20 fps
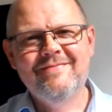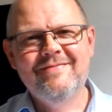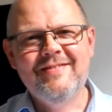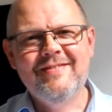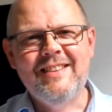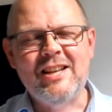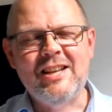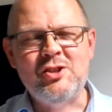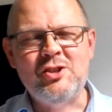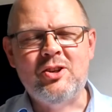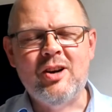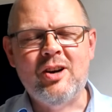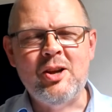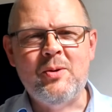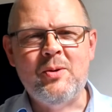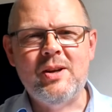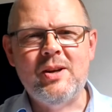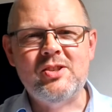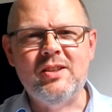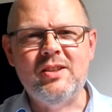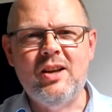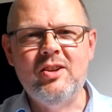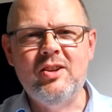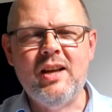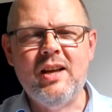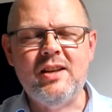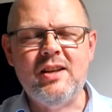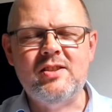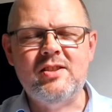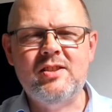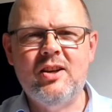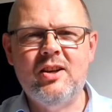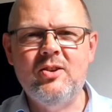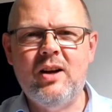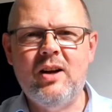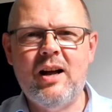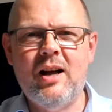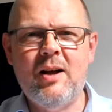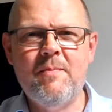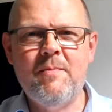That's a great question. Okay,
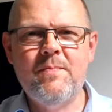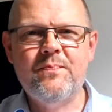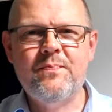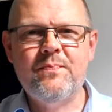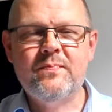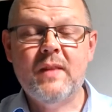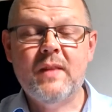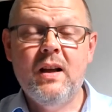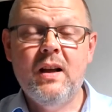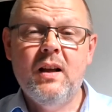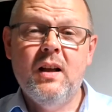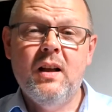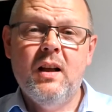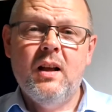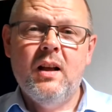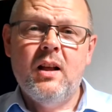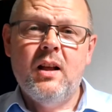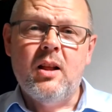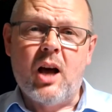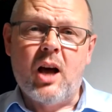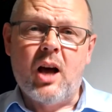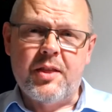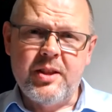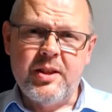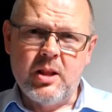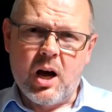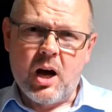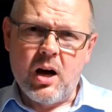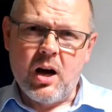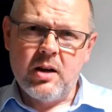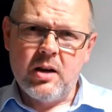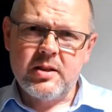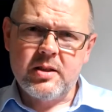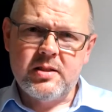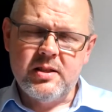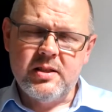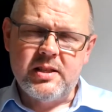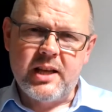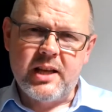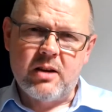so I think the hardest
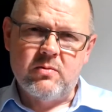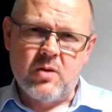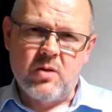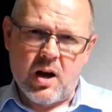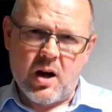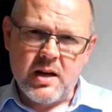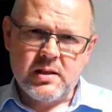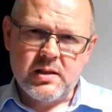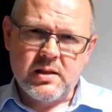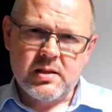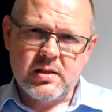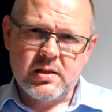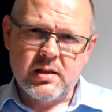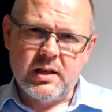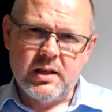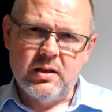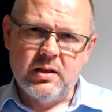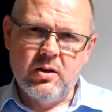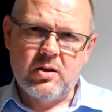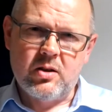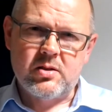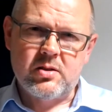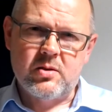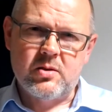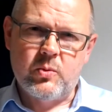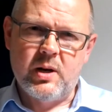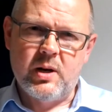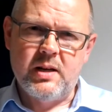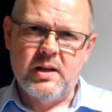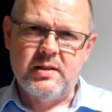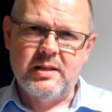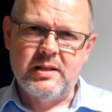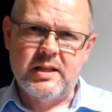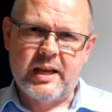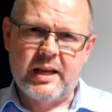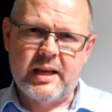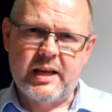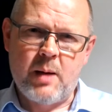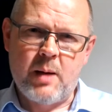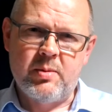thing to get right in lots of ways is
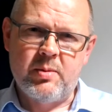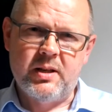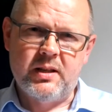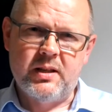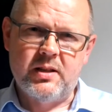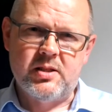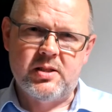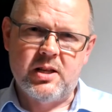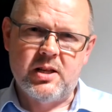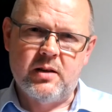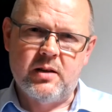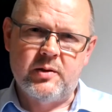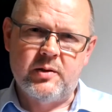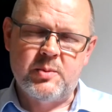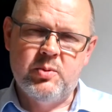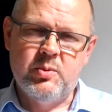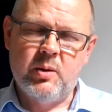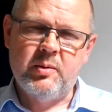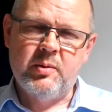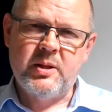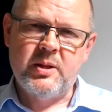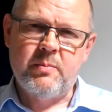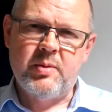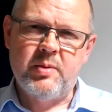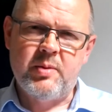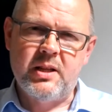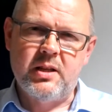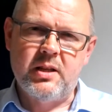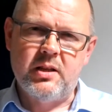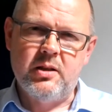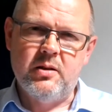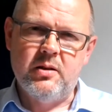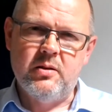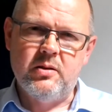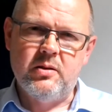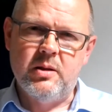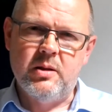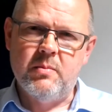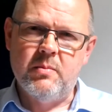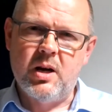the cabinet itself. It's probably the bit that
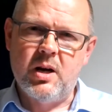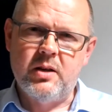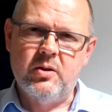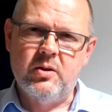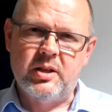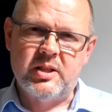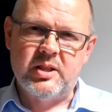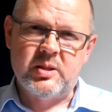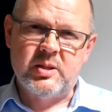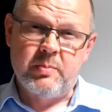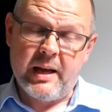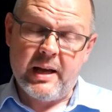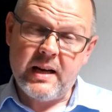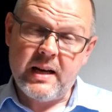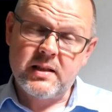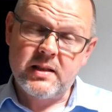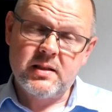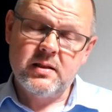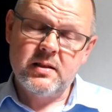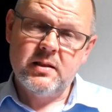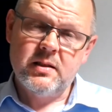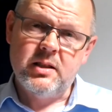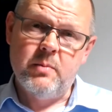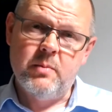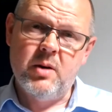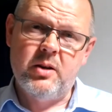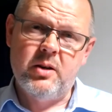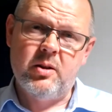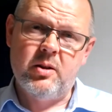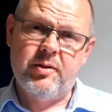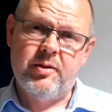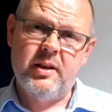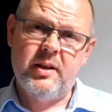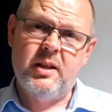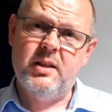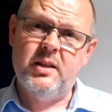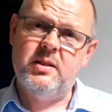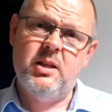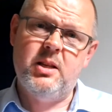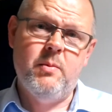you might not expect. You might not think you